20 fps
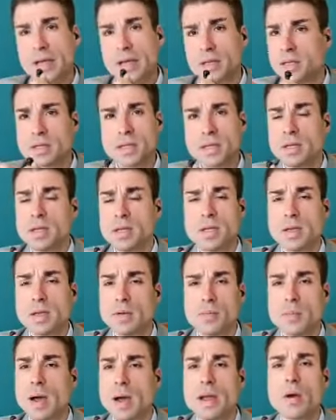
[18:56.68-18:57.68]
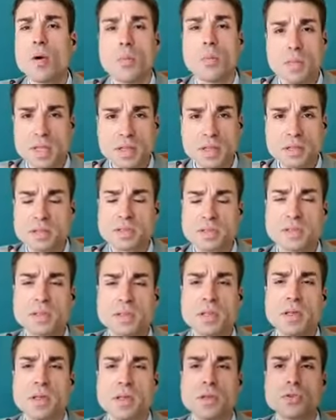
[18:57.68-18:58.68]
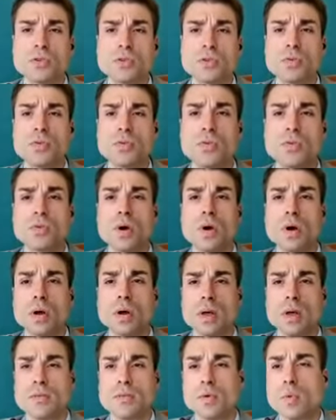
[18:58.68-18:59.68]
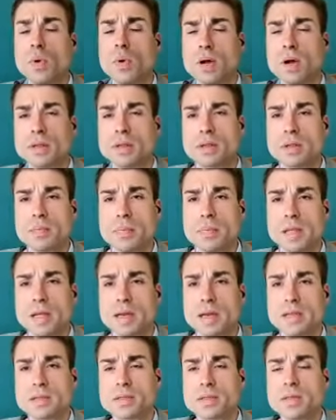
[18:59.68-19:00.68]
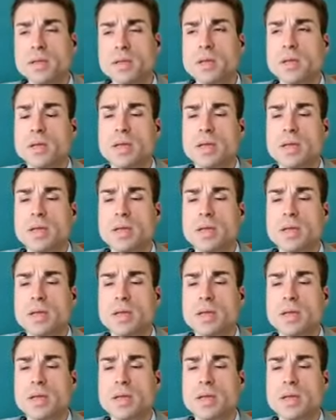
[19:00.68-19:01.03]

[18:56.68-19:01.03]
light by all means to everyone on the planet.